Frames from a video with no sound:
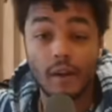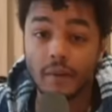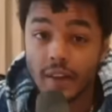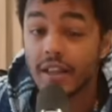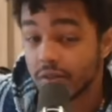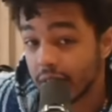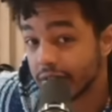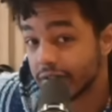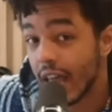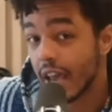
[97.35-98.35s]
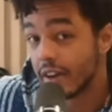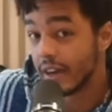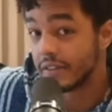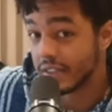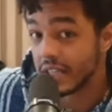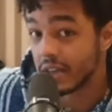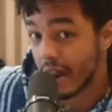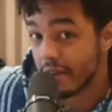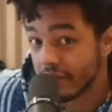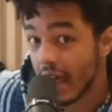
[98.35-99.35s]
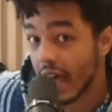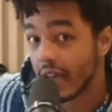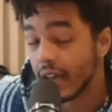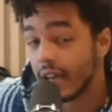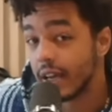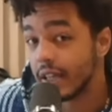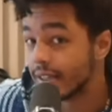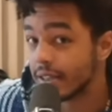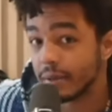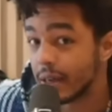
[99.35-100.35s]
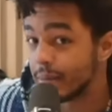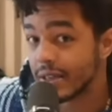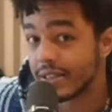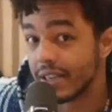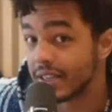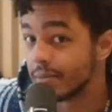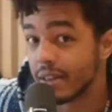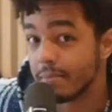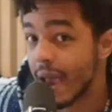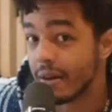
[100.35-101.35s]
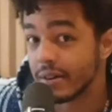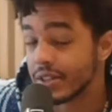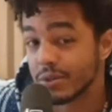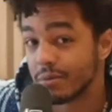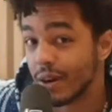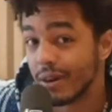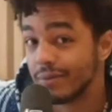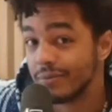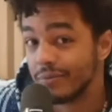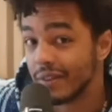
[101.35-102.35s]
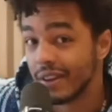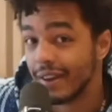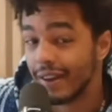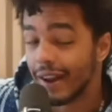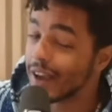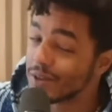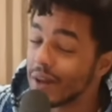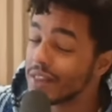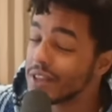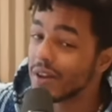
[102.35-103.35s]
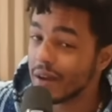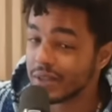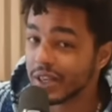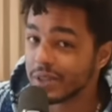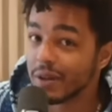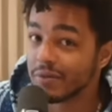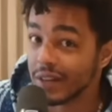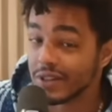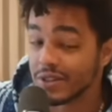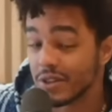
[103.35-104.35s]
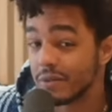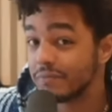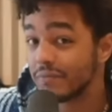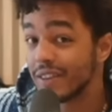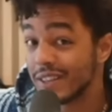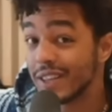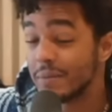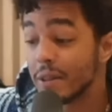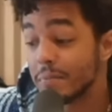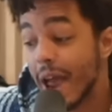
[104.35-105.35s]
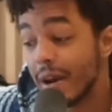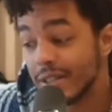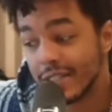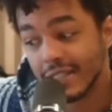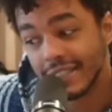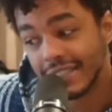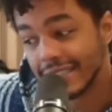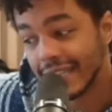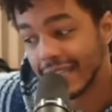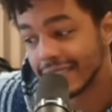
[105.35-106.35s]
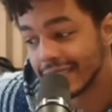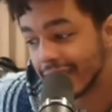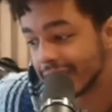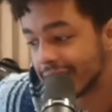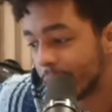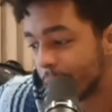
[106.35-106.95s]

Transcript: That's a red flag if I've seen a red flag. There's something about 6 month marriages, bro. Like, it's one thing to have a 6 month relationship. 6 month marriage, that's intense.